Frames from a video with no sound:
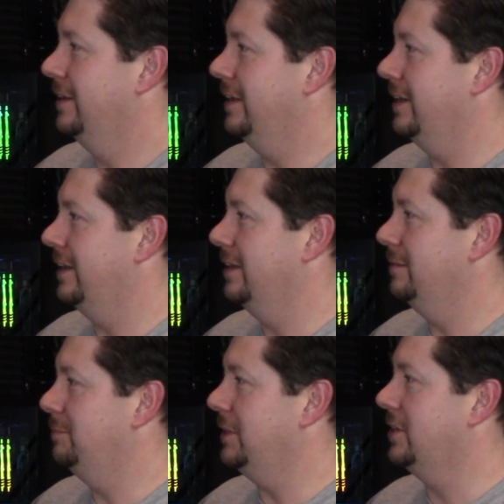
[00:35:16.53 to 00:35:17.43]

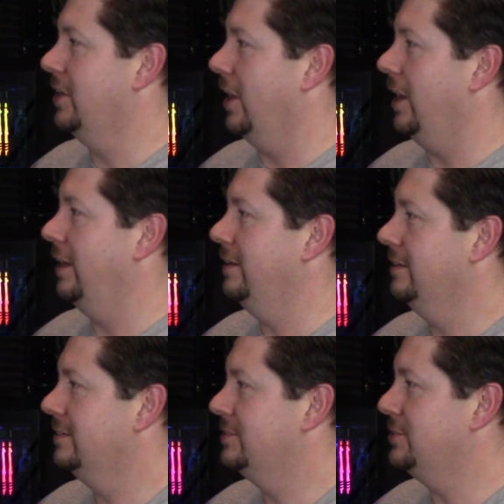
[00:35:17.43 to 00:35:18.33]
Be
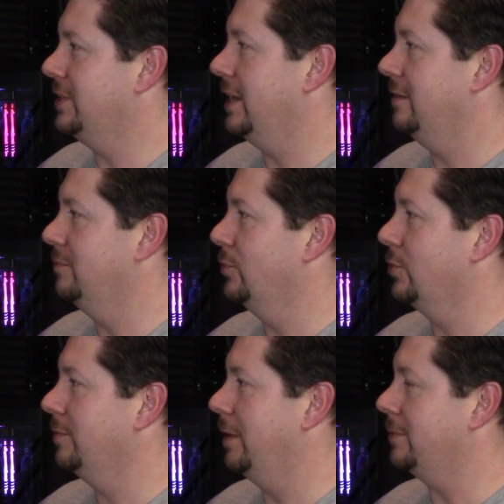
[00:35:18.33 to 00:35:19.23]
gone to get
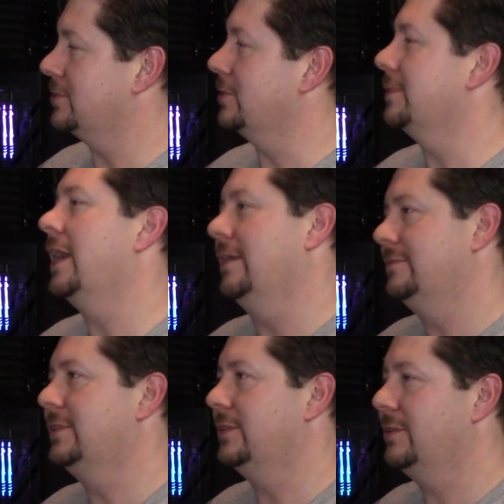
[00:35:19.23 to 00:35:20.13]
more maple syrup. Yeah,
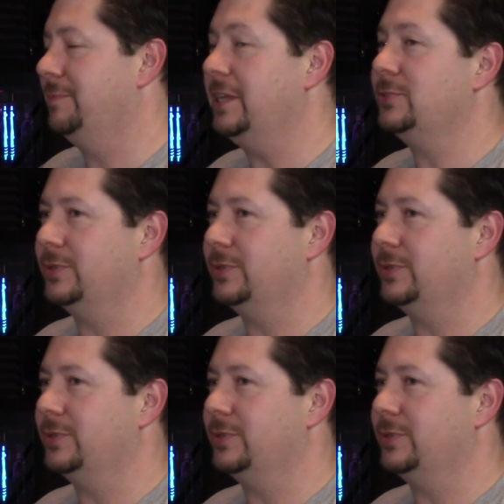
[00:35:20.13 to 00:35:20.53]
no, and the beach